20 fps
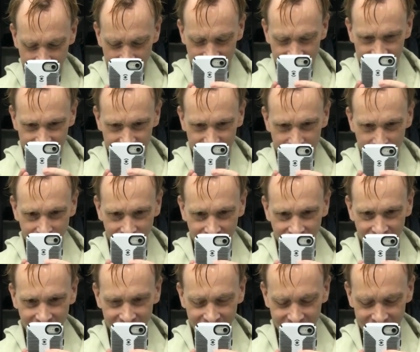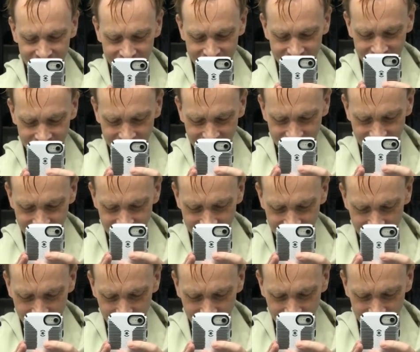P-spot.
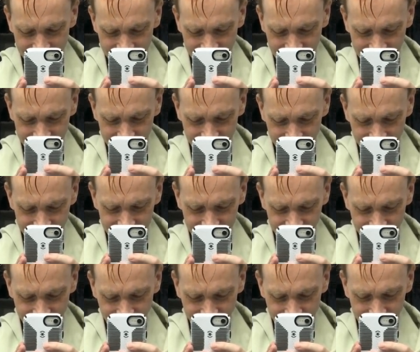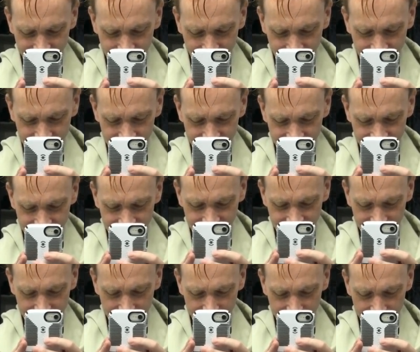Prostate toys are curved toys
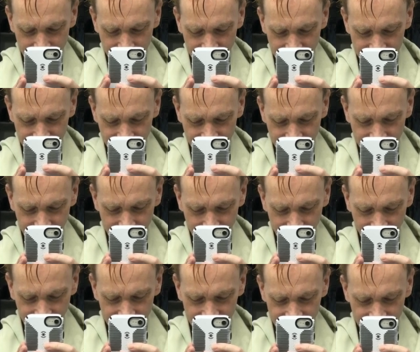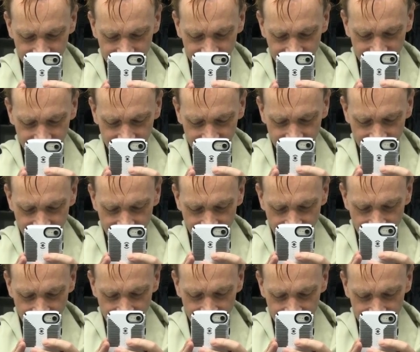designed to put pressure on the prostate.
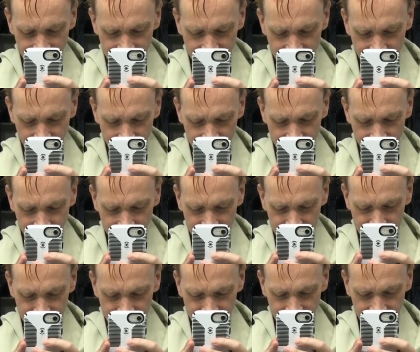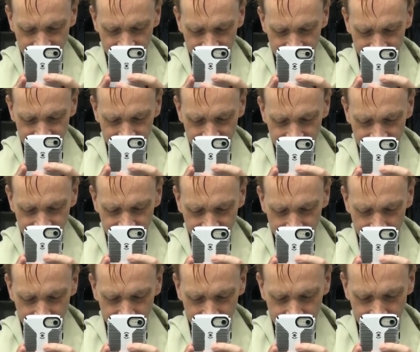These toys are actually not intended
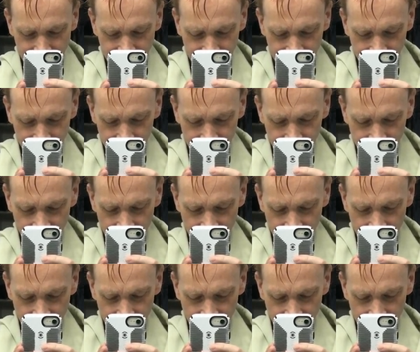for pleasure.